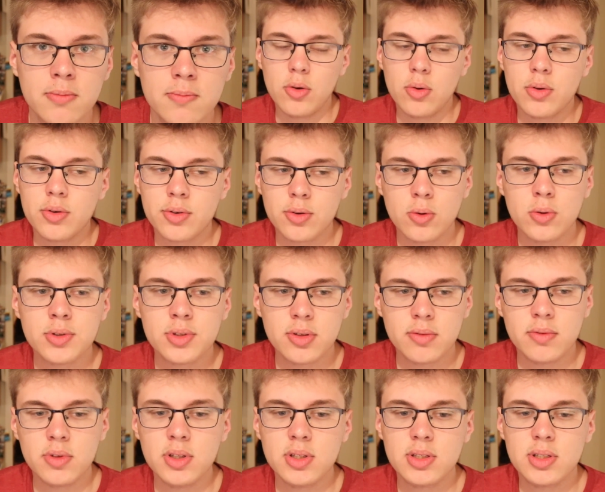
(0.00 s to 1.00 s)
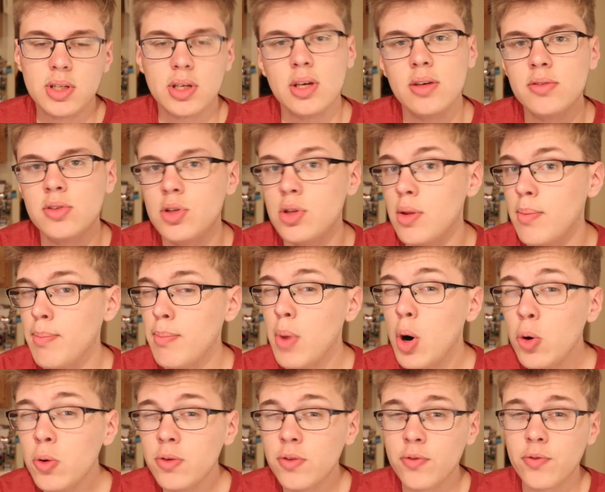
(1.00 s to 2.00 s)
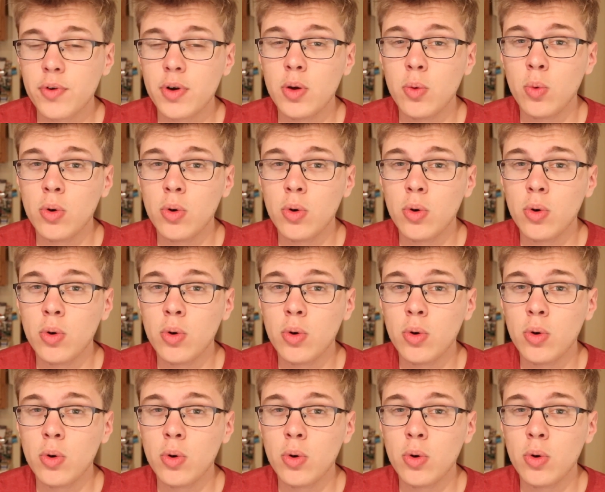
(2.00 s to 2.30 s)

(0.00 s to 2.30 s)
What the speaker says: The results of this that gives you the most free